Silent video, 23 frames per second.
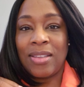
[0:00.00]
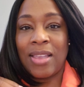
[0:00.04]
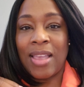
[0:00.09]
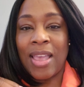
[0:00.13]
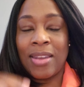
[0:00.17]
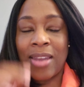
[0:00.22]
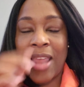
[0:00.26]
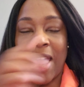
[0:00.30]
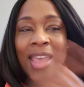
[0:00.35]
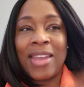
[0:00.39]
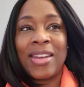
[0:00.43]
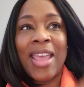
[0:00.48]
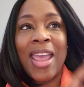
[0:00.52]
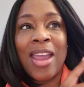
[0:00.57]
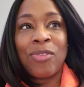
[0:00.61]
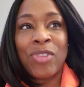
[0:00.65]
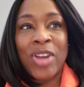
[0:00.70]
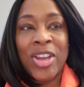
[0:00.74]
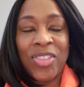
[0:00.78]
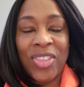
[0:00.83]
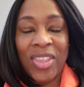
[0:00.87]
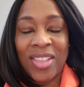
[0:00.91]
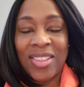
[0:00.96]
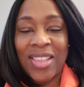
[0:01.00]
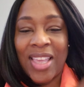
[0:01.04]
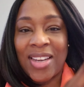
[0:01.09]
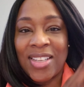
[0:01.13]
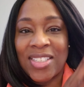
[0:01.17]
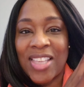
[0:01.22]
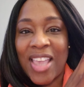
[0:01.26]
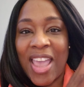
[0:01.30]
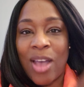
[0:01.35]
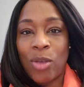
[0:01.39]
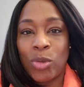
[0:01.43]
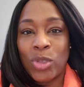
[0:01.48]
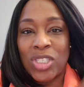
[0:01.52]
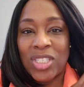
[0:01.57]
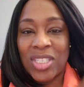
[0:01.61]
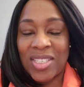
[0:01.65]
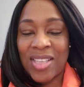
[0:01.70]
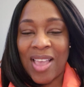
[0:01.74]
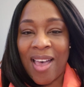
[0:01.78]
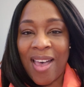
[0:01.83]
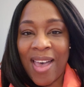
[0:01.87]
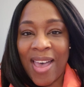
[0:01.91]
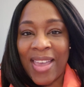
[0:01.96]
and everything that is
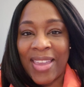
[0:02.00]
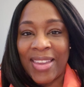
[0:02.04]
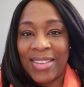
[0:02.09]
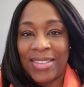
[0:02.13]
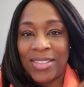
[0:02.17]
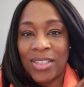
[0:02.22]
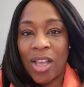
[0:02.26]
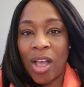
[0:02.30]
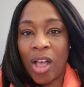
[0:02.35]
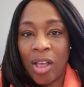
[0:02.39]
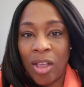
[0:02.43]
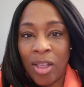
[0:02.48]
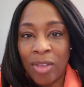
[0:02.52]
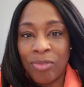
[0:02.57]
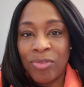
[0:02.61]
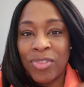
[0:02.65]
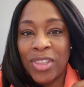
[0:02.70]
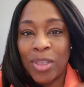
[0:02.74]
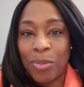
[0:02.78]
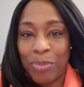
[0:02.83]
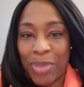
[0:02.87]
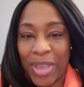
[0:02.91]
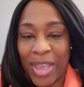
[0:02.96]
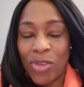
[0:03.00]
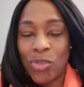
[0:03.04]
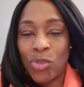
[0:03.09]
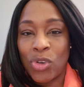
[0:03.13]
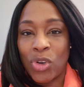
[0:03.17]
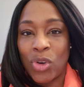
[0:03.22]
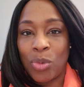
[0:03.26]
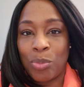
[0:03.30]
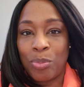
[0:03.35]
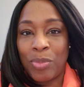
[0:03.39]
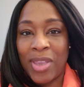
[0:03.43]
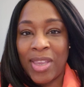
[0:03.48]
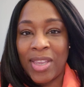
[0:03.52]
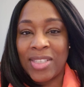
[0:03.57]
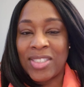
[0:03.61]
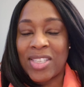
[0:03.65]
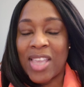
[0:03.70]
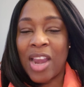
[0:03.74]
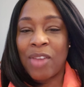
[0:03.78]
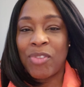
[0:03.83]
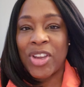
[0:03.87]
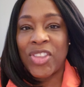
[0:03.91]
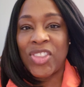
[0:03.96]
outside of the bedroom
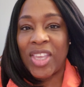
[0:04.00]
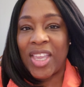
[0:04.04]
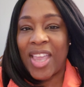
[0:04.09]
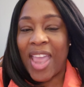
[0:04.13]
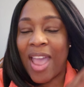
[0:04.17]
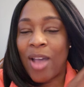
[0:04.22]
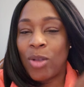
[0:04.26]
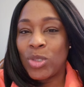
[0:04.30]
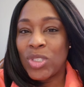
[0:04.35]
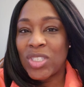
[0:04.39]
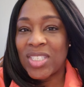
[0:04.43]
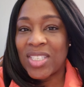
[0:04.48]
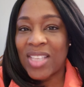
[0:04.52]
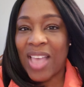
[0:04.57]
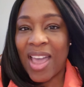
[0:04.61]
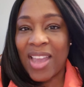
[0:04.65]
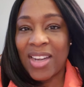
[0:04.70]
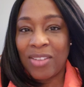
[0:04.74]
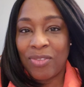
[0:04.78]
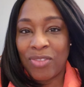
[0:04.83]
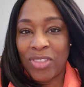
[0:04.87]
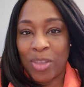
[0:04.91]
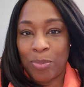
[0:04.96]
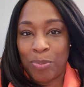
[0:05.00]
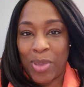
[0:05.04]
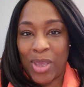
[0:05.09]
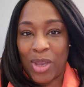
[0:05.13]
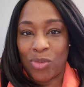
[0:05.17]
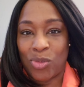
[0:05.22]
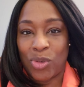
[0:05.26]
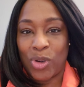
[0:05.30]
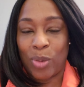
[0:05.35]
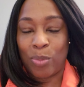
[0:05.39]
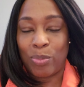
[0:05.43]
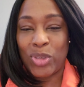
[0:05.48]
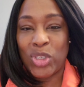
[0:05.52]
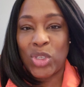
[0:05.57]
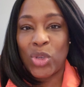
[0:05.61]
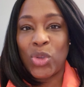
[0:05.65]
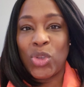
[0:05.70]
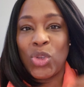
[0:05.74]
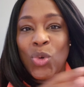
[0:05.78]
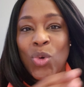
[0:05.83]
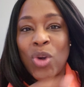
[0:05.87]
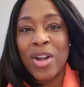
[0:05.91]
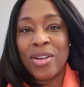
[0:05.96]
is everything outside of the bedroom. So
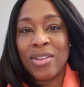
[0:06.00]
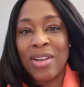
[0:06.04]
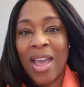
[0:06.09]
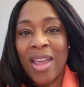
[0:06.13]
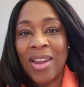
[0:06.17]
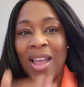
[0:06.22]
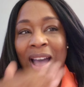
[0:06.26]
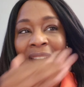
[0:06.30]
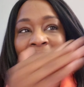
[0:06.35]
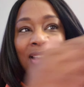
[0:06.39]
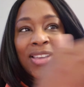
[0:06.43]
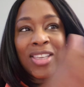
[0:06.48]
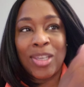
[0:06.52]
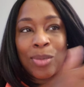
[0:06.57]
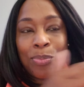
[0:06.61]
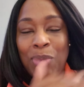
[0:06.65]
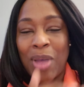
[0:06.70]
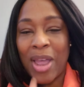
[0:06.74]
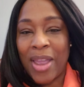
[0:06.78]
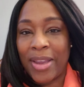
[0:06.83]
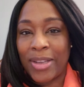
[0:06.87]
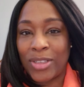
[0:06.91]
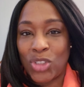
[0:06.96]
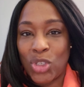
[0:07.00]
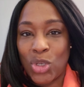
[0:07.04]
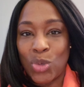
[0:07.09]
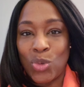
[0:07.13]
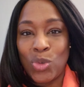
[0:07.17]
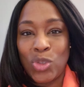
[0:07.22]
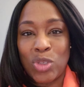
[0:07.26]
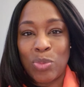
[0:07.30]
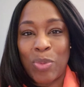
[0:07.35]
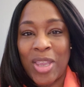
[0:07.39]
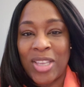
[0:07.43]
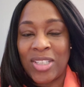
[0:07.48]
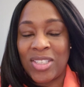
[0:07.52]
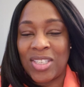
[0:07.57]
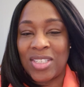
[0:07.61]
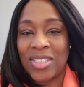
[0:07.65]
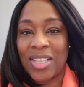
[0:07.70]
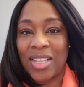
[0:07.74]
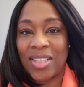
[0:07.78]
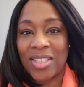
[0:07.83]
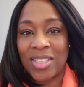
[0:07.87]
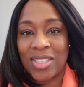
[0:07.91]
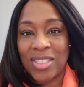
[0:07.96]
you are not occupying two
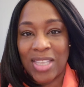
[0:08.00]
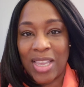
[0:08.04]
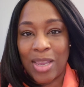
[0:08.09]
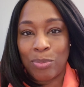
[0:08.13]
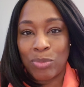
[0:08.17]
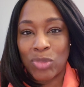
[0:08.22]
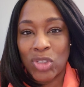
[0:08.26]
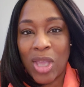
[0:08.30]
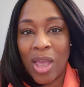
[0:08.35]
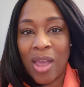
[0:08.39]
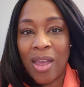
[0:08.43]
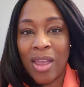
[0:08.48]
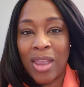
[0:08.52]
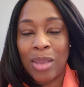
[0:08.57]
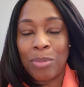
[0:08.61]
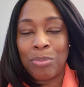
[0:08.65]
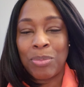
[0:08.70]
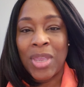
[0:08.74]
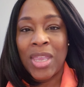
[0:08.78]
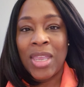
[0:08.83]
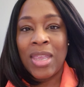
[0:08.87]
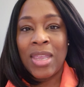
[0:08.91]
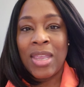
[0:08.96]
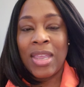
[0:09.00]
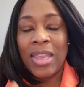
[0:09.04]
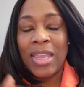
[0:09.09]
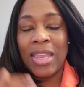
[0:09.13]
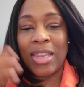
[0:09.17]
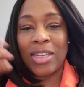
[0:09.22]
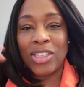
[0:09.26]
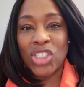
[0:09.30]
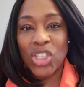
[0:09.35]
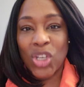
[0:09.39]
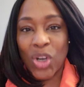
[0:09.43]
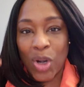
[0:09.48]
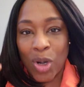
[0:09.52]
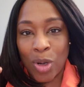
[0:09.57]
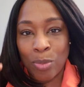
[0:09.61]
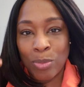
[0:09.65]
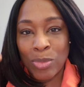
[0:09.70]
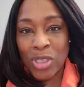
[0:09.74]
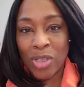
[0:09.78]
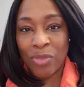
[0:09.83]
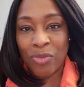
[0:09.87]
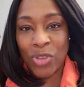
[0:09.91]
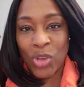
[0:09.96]
spaces at the same time in
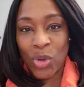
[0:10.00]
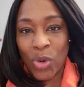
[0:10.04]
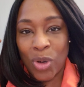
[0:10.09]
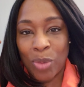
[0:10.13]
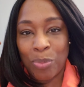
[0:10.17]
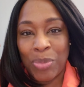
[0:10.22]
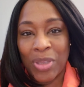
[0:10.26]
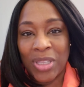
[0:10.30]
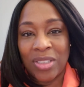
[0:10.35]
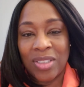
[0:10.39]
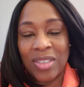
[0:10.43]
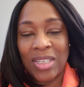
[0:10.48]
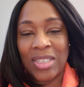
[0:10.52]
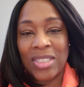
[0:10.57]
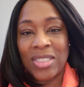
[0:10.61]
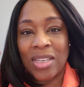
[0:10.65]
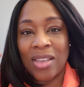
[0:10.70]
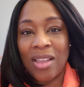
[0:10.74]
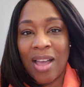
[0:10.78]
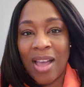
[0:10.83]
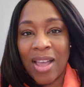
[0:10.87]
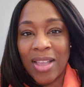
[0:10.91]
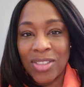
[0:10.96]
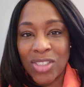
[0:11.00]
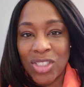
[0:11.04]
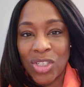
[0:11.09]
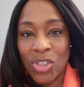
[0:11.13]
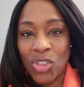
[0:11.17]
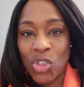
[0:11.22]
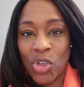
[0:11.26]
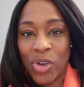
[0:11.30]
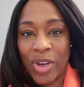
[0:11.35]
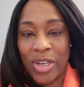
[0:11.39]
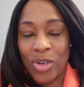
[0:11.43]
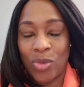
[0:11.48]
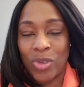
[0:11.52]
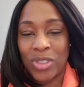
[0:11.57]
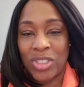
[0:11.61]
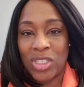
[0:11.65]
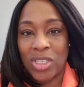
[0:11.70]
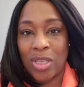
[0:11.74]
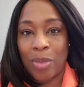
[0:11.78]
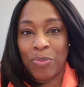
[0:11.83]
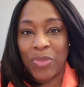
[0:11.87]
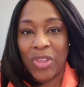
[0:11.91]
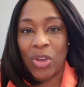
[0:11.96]
terms of your ability to concentrate on
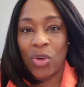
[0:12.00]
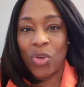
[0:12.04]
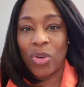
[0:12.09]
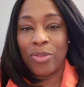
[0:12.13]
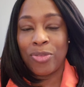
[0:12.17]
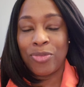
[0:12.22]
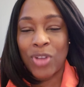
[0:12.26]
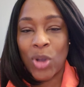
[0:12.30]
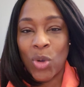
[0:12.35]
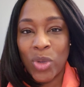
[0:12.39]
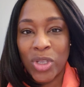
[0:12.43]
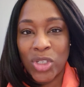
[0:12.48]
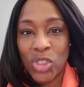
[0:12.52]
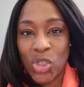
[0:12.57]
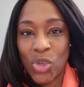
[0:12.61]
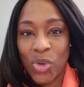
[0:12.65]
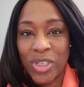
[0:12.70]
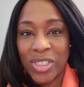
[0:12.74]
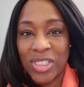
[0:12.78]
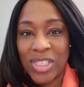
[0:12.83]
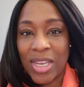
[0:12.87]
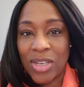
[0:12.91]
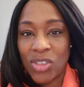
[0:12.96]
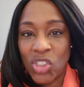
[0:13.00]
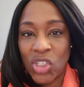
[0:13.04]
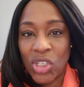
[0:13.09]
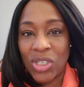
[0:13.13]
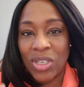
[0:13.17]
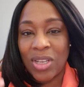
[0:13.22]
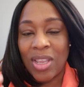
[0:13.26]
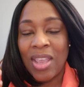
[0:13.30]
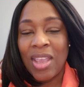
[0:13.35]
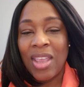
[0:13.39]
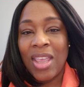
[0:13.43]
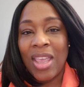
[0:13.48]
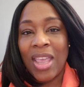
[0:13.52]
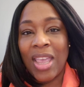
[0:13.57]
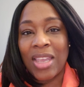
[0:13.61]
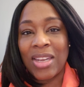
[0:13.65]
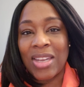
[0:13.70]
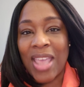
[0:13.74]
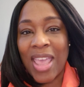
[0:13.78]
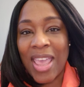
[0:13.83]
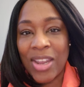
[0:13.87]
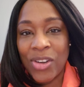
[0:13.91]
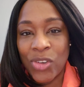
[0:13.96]
something or focus your attention
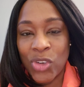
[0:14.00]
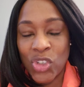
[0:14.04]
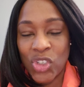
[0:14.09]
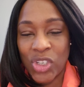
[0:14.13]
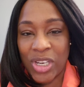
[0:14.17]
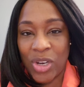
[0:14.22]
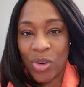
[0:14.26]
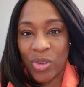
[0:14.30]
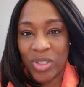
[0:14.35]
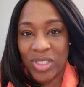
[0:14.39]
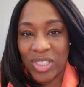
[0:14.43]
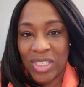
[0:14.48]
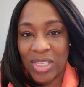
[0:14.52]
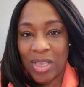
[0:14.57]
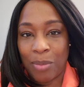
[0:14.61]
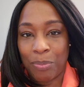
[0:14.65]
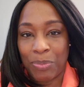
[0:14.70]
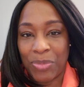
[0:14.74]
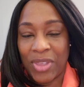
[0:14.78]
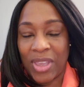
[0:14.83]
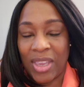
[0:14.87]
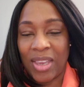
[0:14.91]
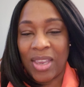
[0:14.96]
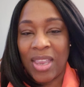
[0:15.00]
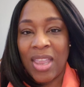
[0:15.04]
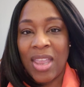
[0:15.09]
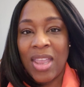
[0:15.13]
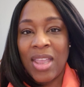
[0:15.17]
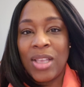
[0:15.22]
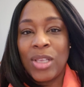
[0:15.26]
and energy on something.